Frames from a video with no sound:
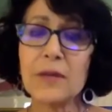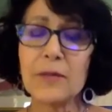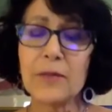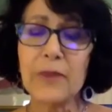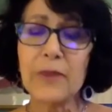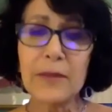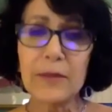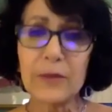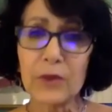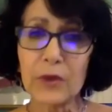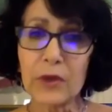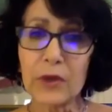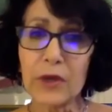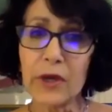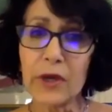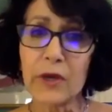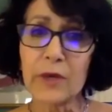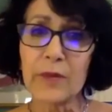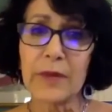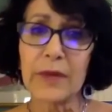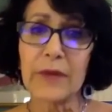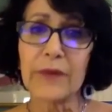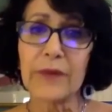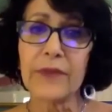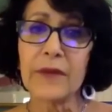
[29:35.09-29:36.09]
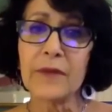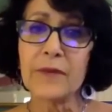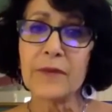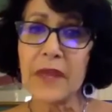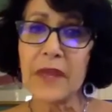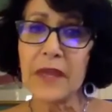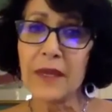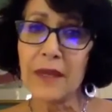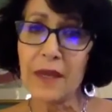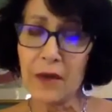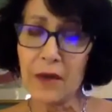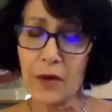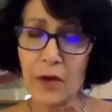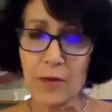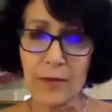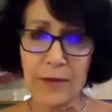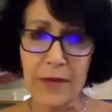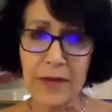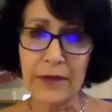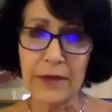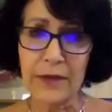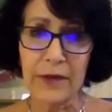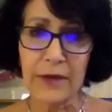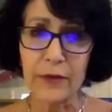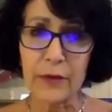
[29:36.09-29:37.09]
people care about them, they care
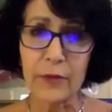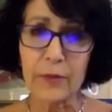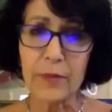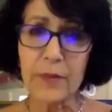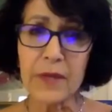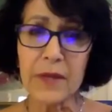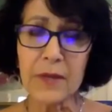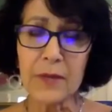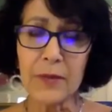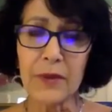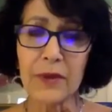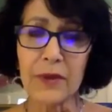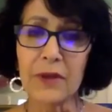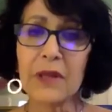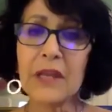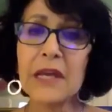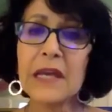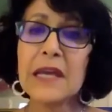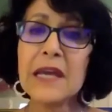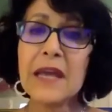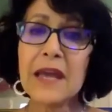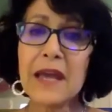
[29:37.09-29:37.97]
about other people.